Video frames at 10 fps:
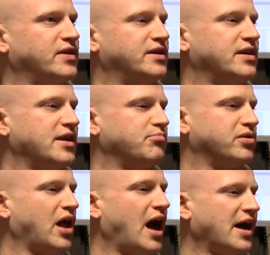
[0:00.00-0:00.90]
and it
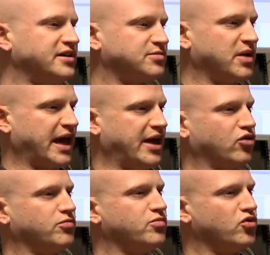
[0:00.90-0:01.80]
implies
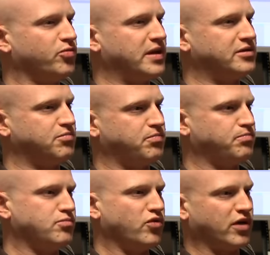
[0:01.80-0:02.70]
mechanical movement,
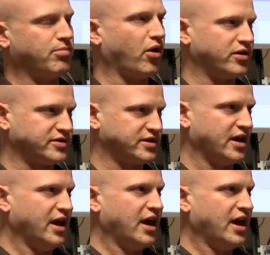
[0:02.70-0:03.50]
moving parts.